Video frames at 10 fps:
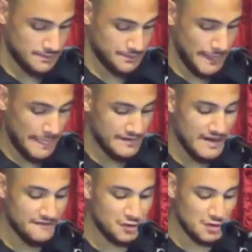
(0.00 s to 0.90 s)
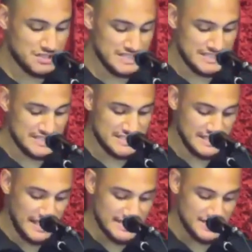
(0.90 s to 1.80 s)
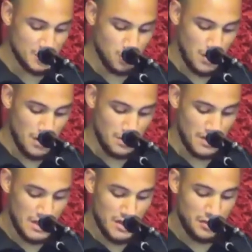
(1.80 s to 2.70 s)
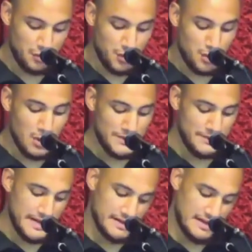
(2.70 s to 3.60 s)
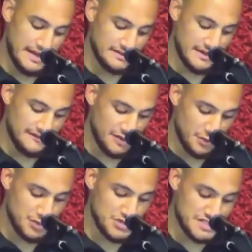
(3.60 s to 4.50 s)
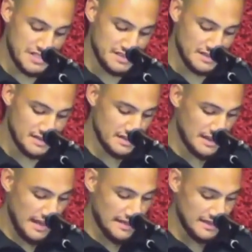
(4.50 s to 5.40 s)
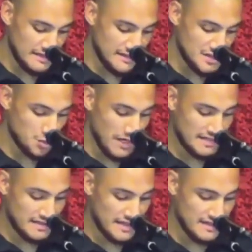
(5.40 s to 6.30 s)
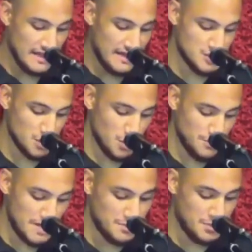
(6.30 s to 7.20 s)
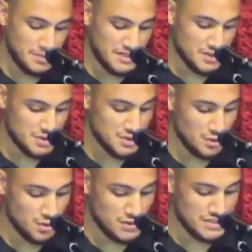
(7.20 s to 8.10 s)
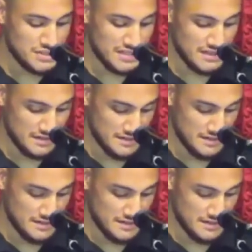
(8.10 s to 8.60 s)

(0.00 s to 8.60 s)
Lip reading: Therefore, just as sin entered the world through one man, and death through sin, and in this way death came to all people because all sinned.